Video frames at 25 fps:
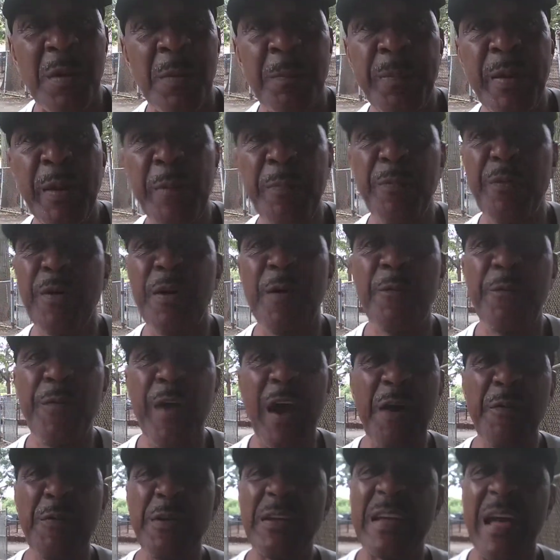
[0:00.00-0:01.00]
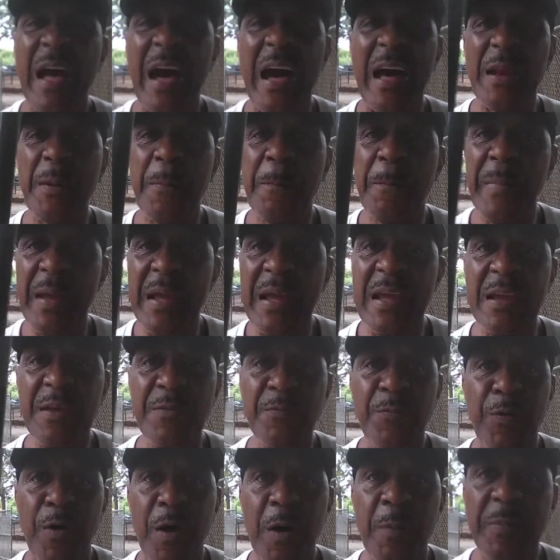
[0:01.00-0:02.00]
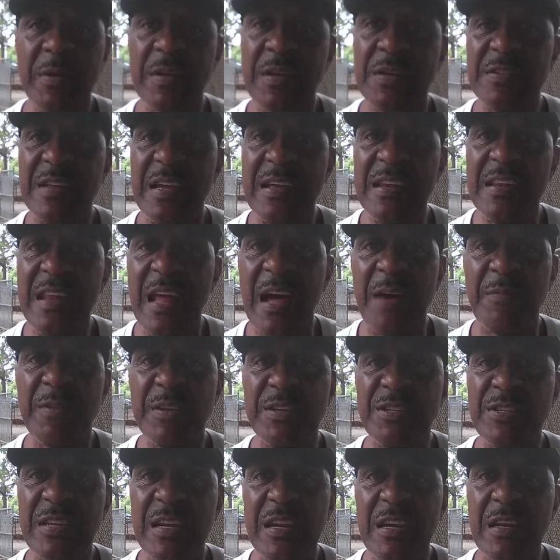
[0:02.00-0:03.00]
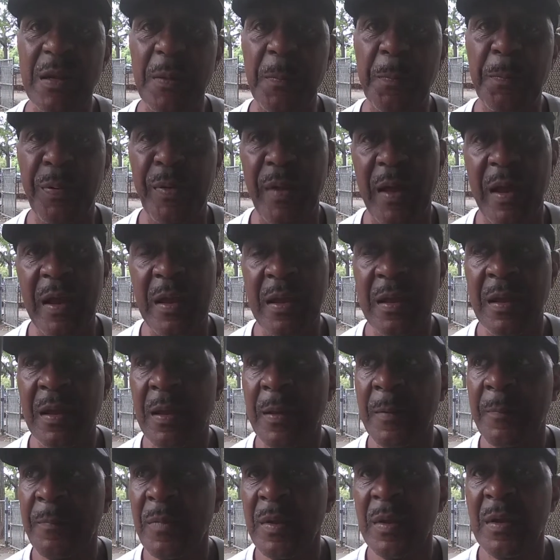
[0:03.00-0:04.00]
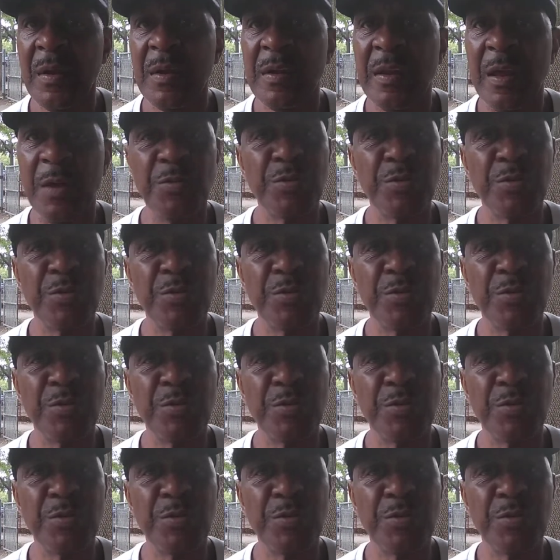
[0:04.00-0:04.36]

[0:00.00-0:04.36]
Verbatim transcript: People were very kind of mean for him because they never seen him play. They